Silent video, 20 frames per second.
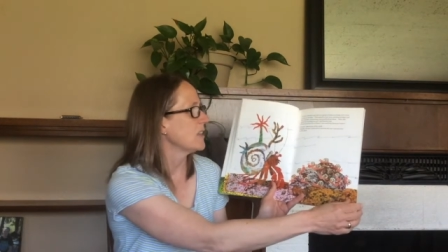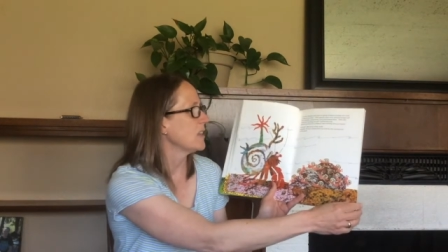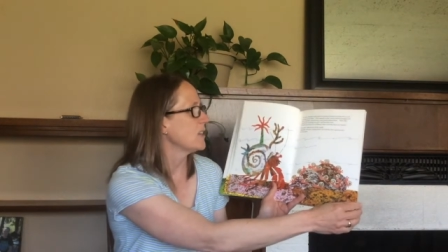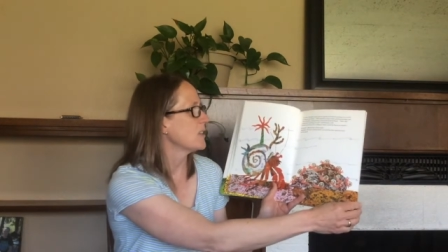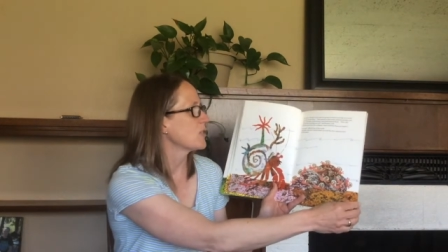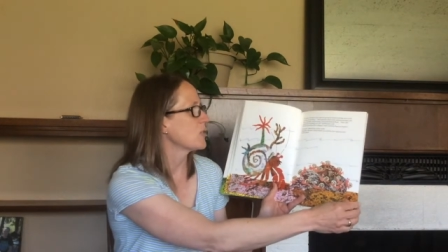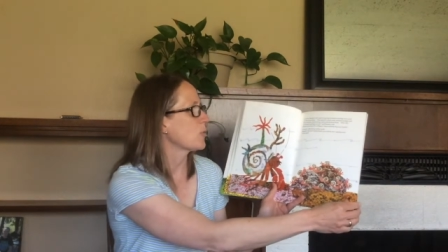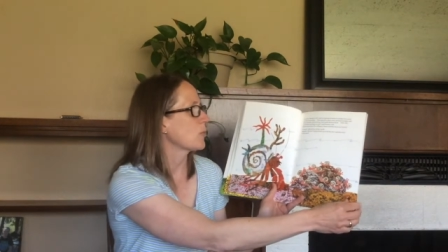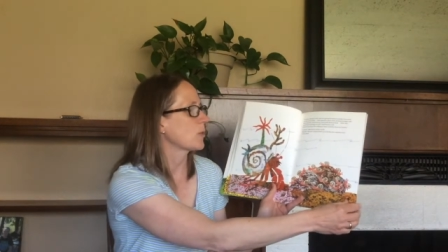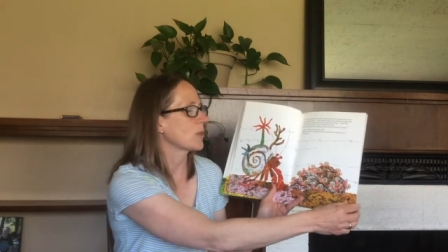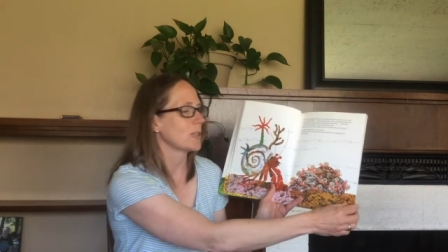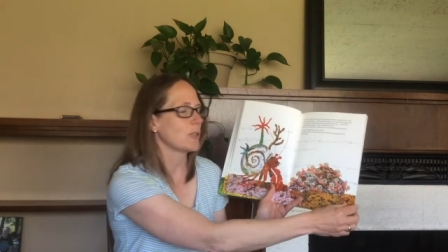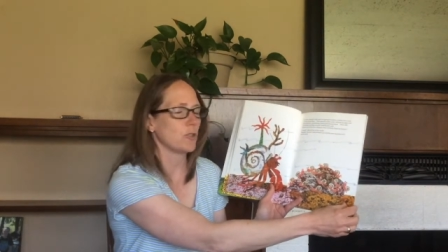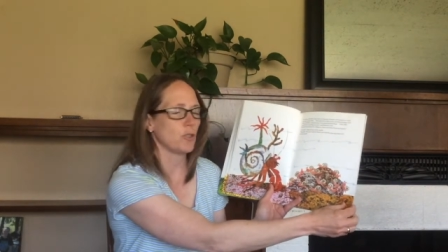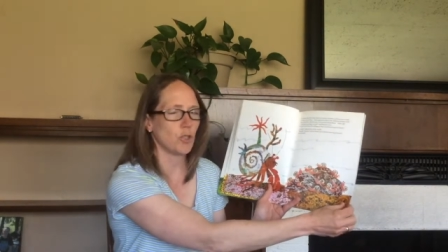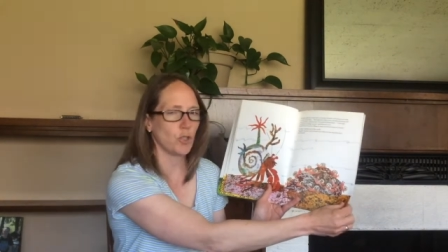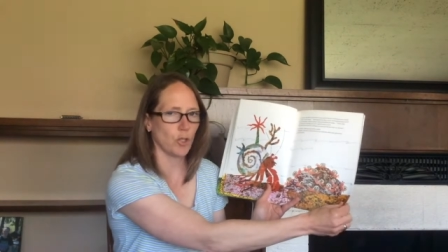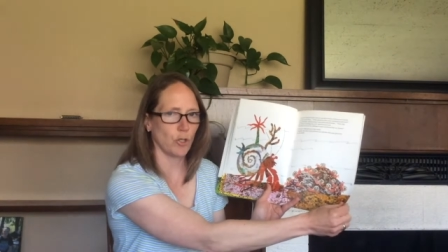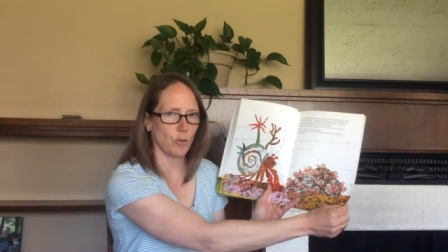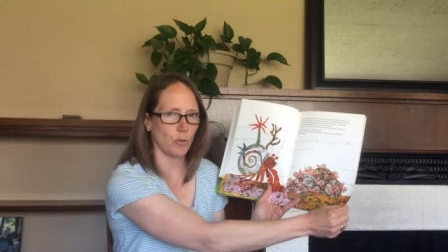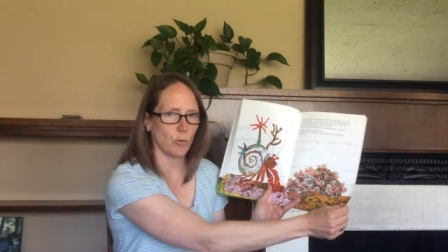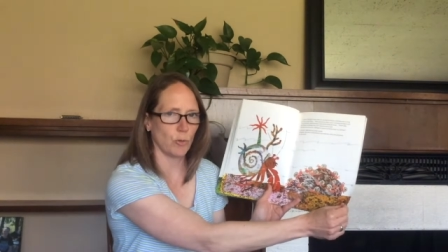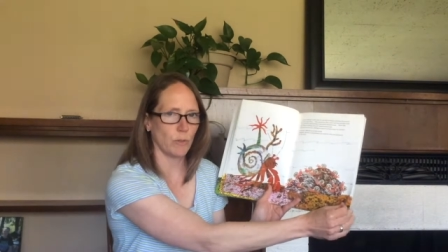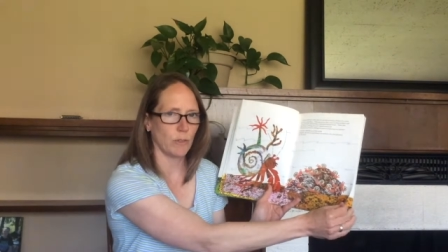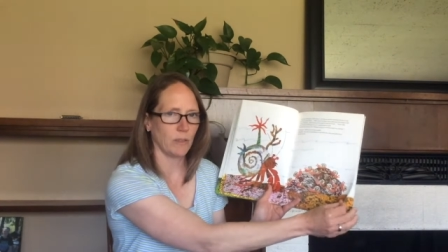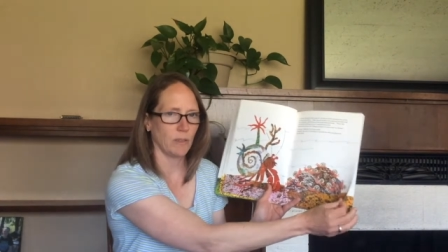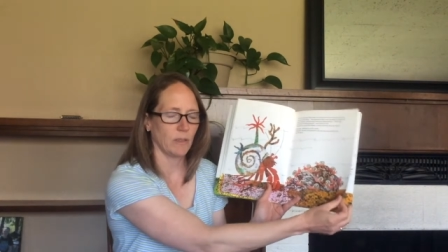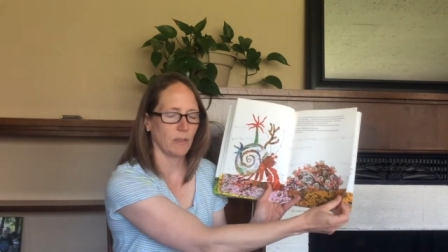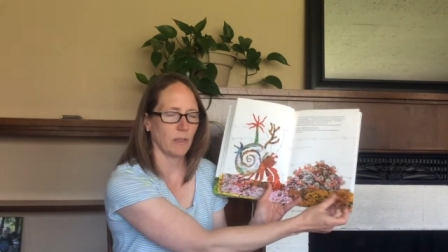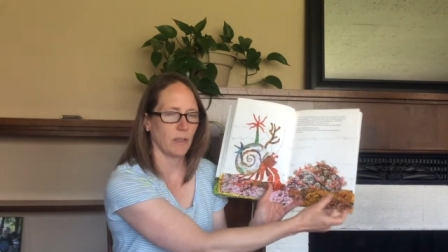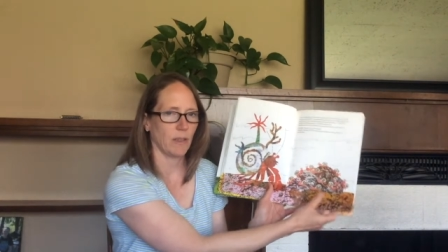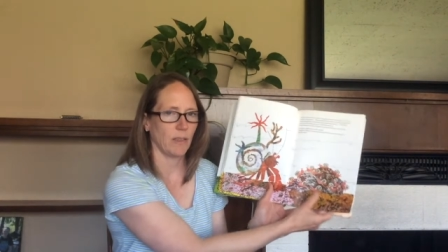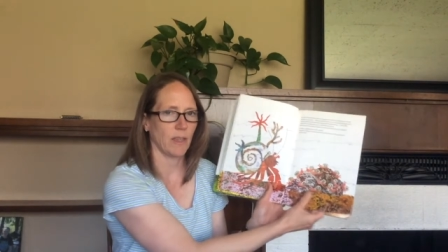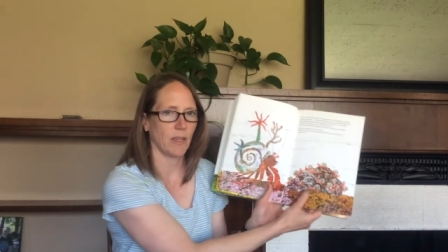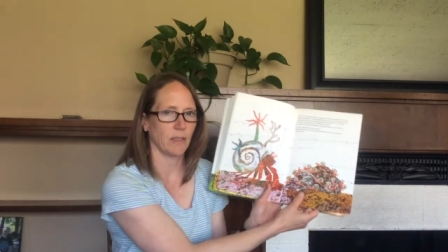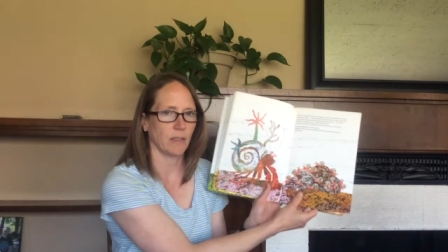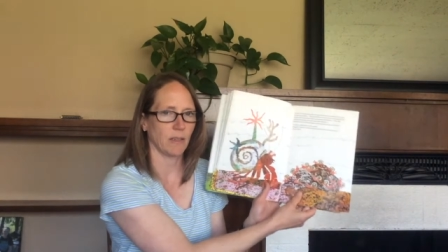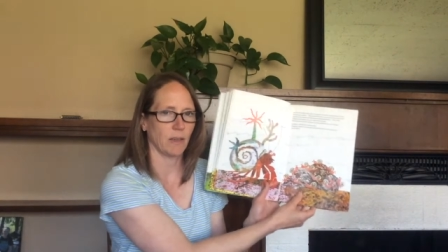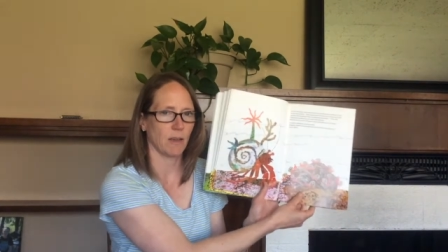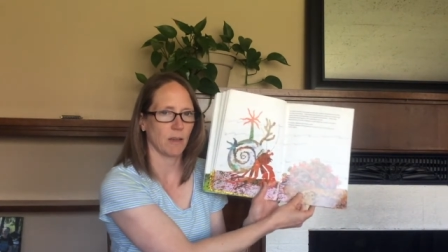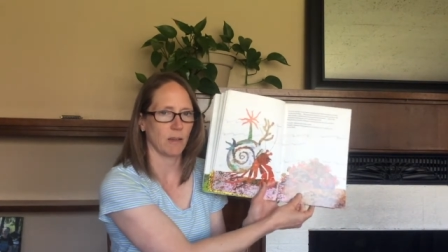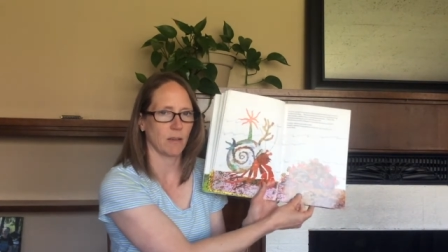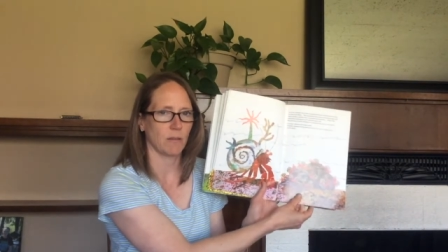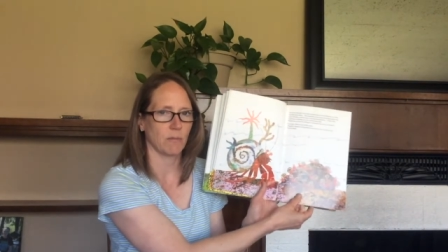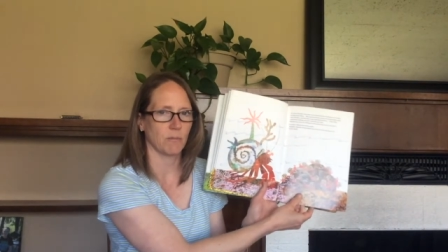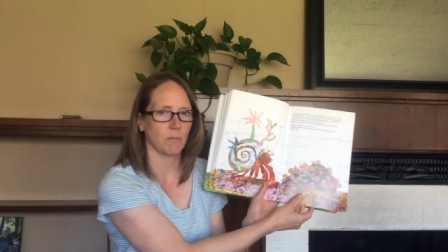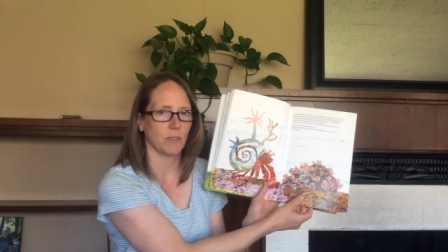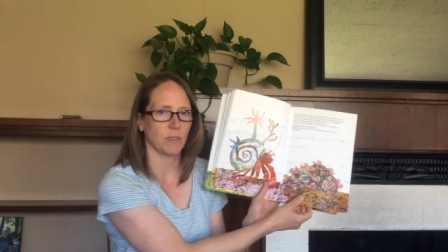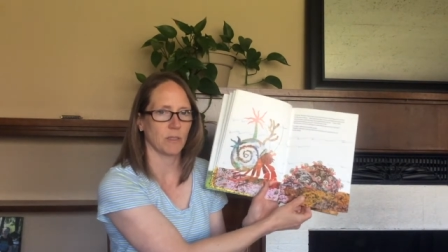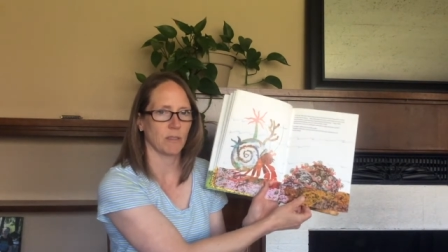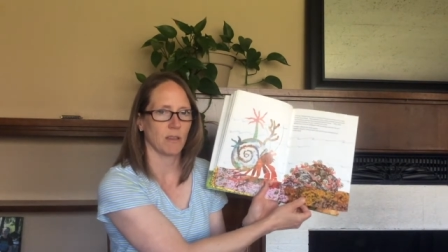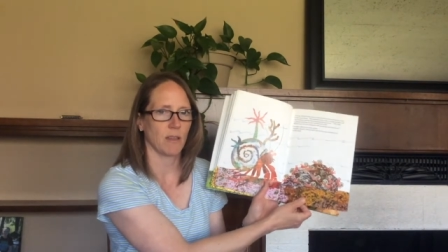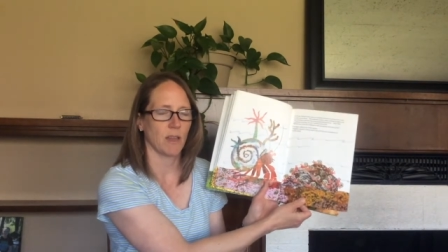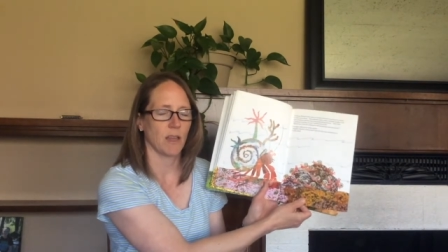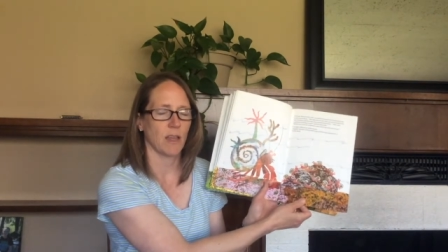So we're in June, then comes,